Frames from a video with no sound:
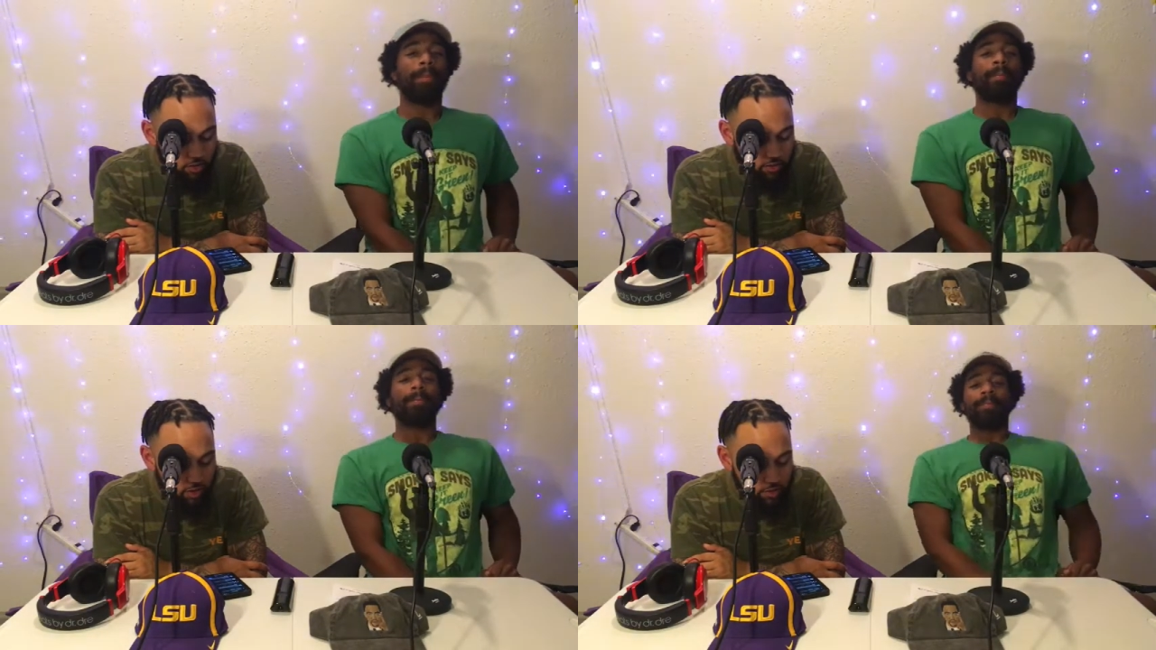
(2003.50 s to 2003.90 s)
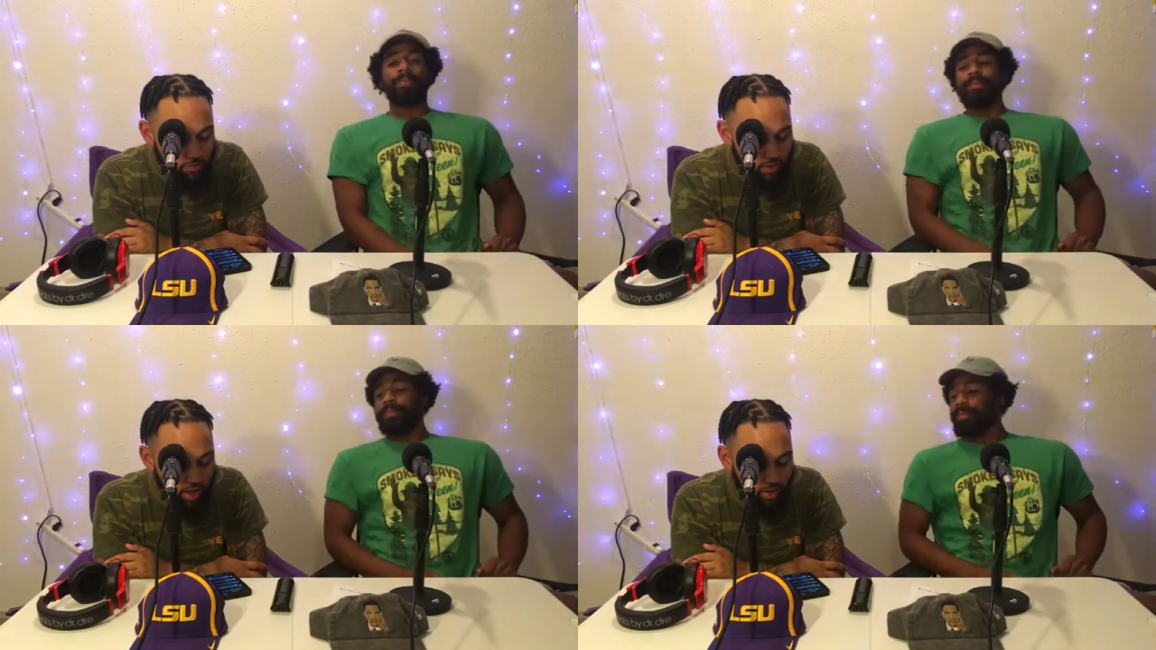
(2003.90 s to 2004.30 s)
Speaker 1: So,
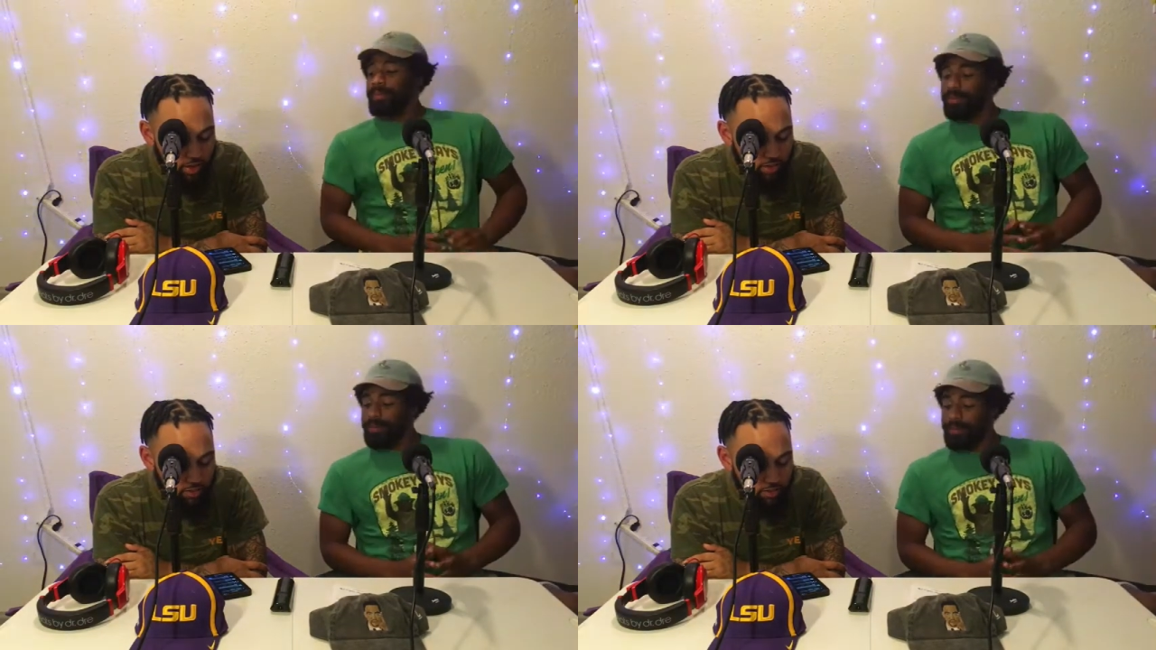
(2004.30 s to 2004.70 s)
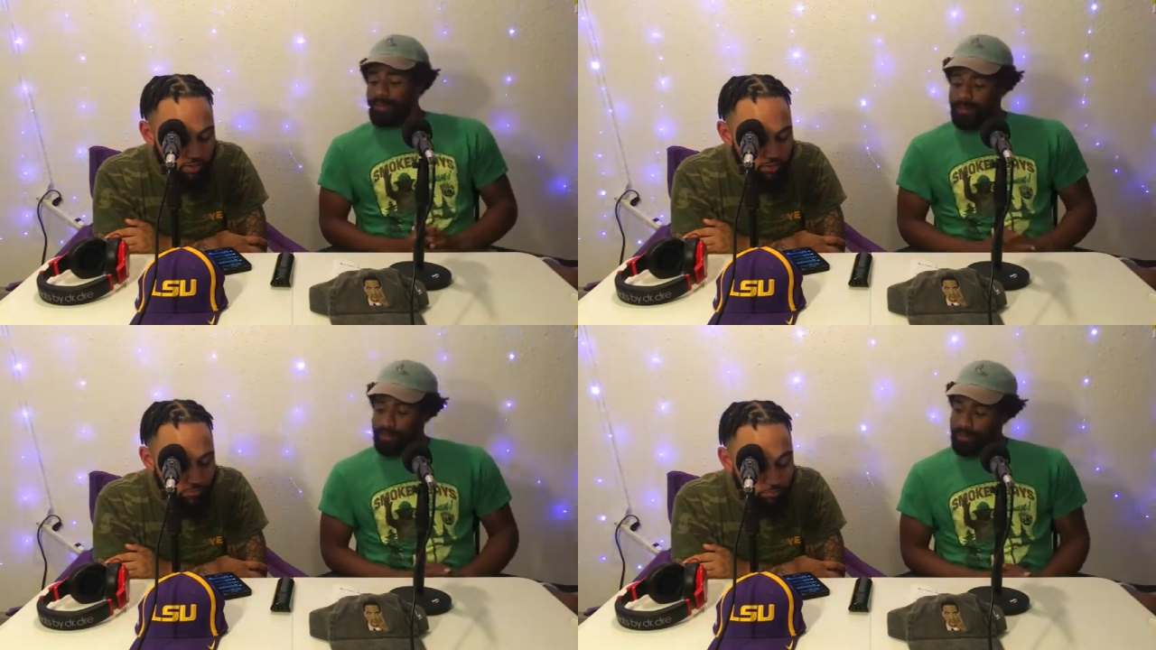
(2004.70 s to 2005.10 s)
I
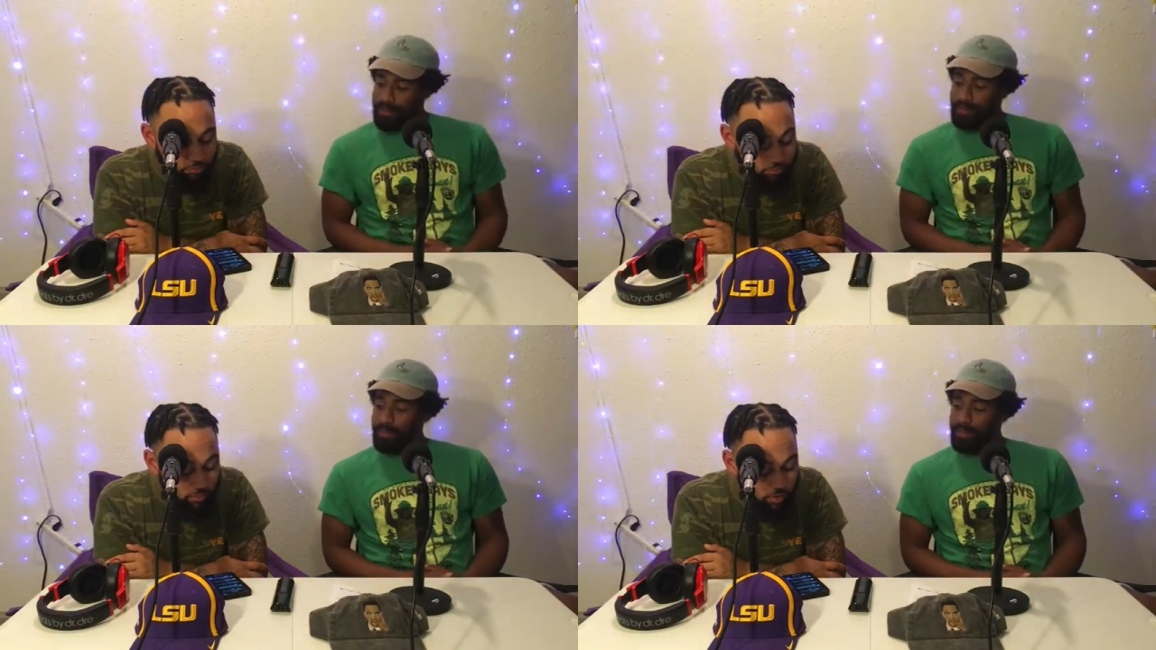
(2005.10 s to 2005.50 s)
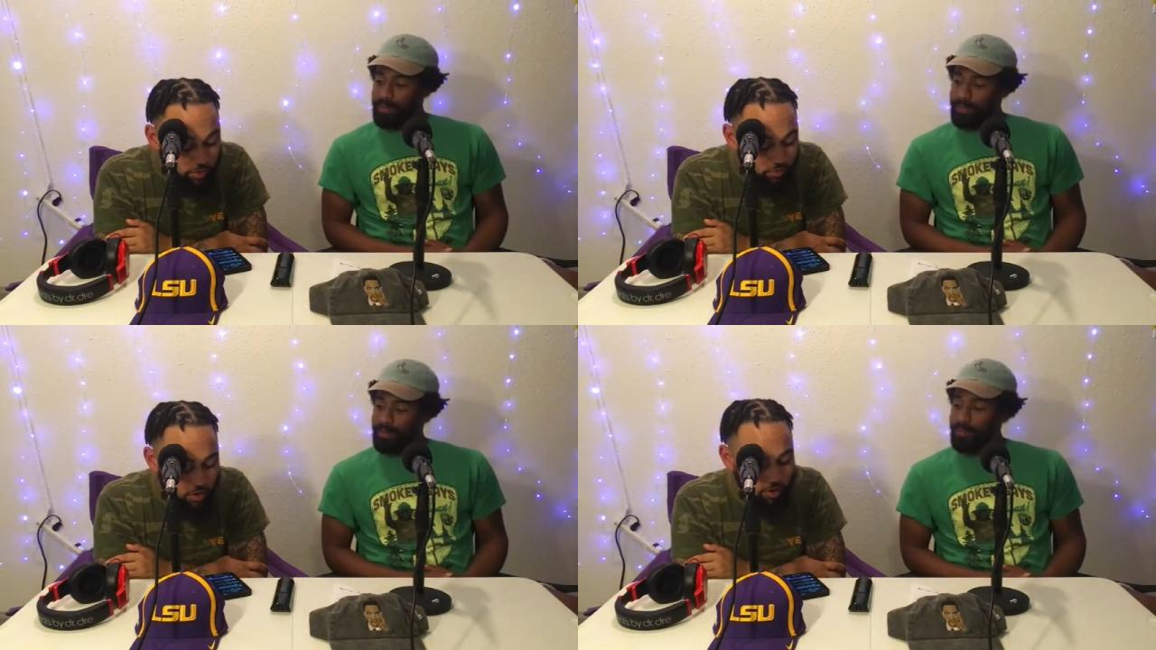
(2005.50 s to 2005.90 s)
guess
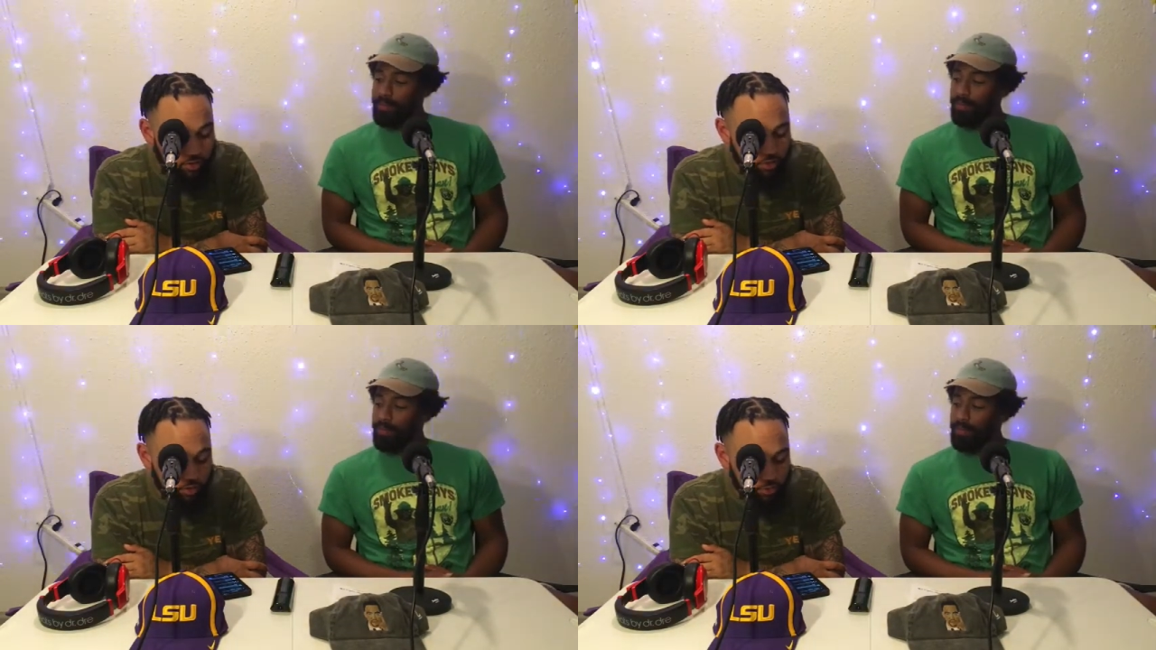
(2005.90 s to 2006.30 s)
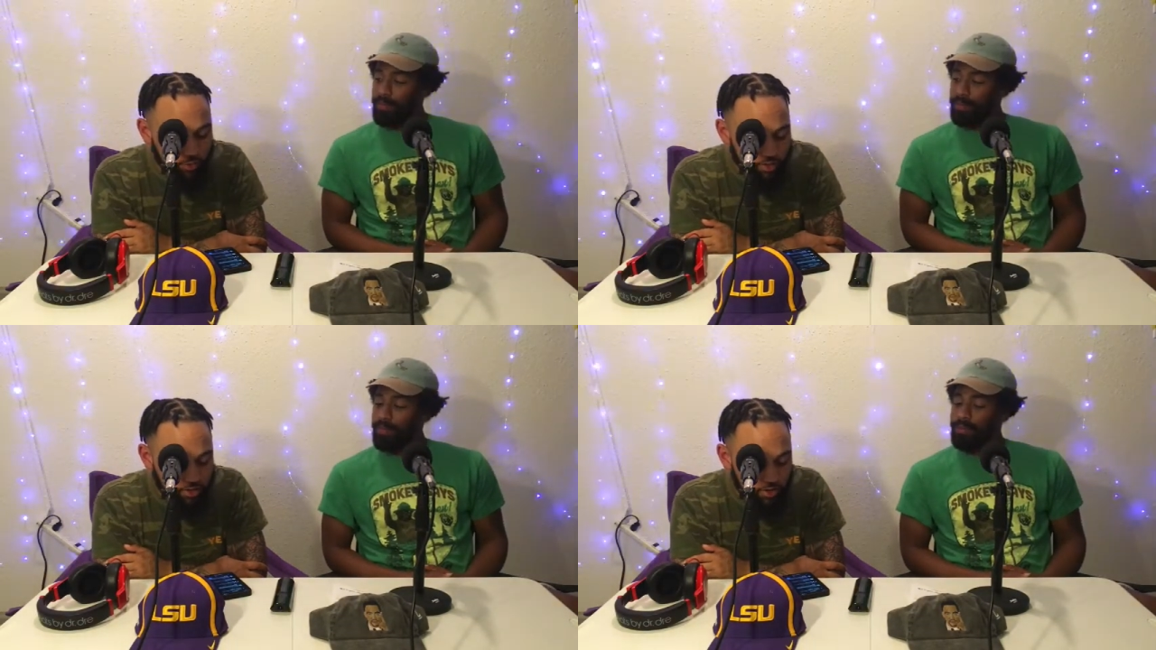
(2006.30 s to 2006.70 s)
we're going to the
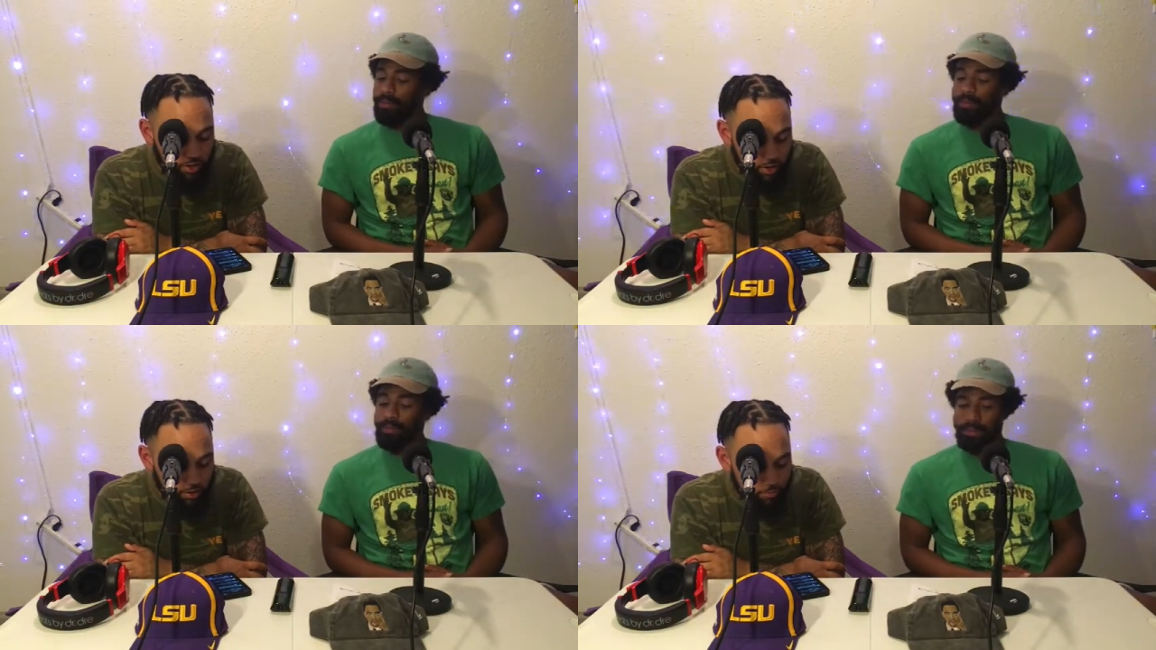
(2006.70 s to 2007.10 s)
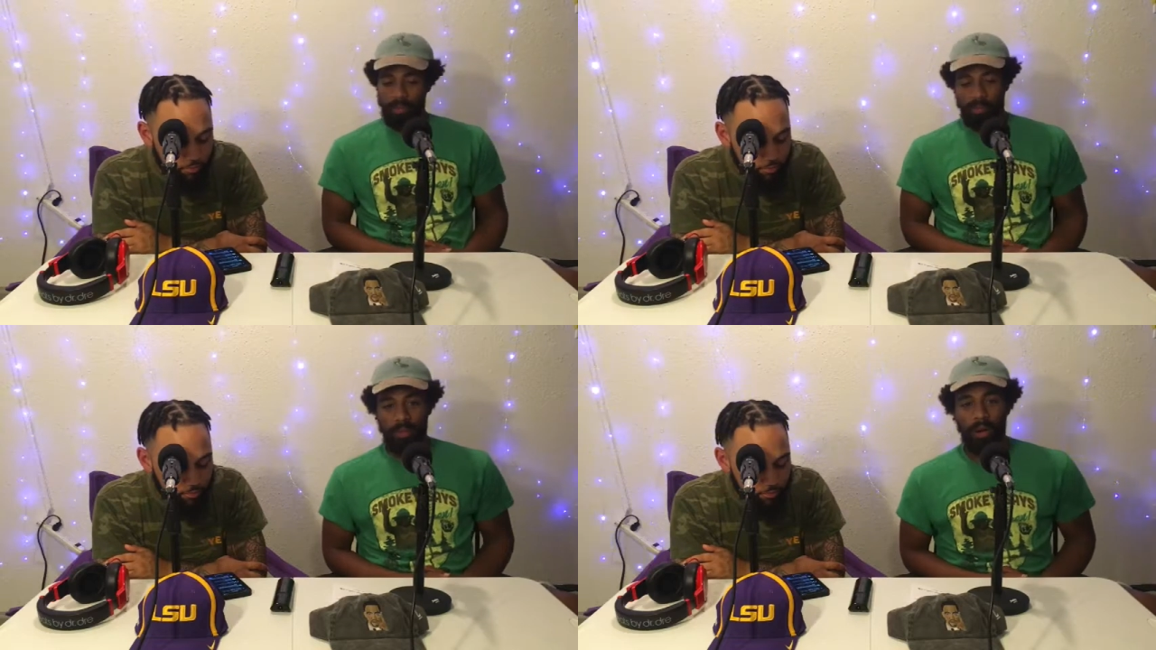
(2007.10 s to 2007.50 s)
tweets of the day.
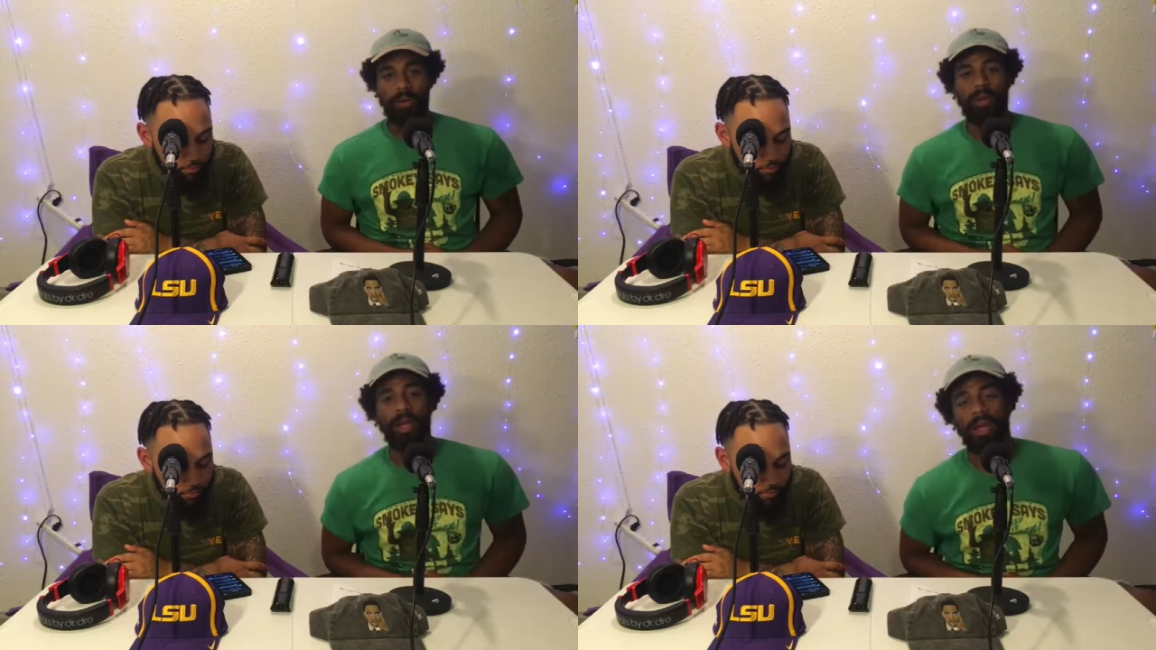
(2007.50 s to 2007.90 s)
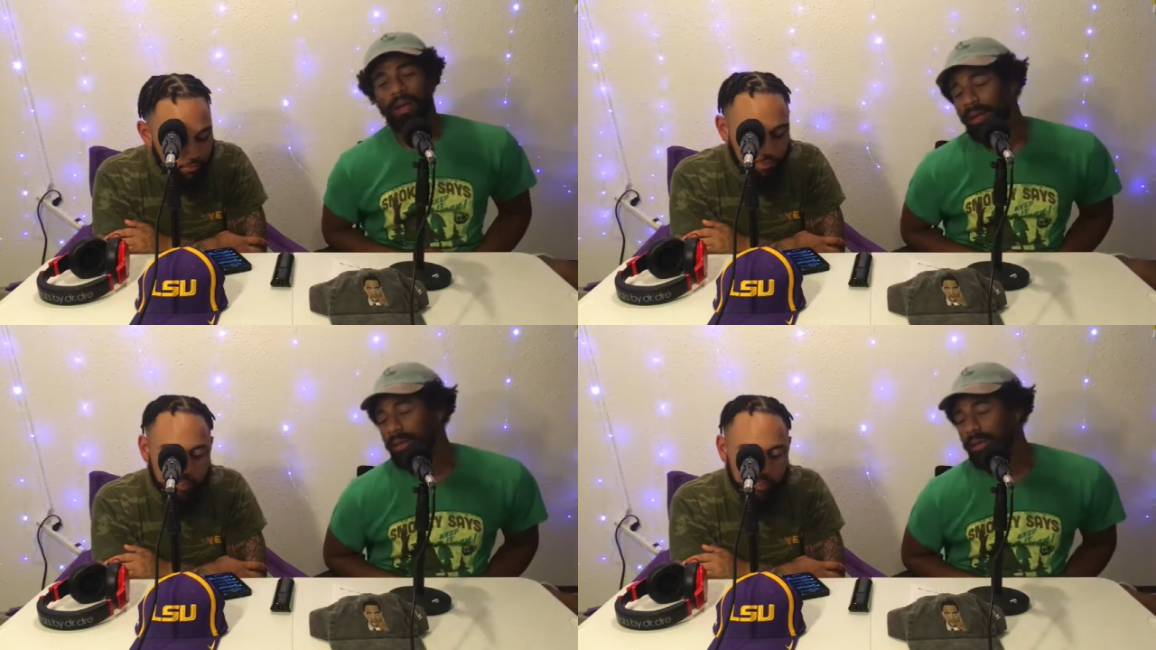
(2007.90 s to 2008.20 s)
Oh, yeah.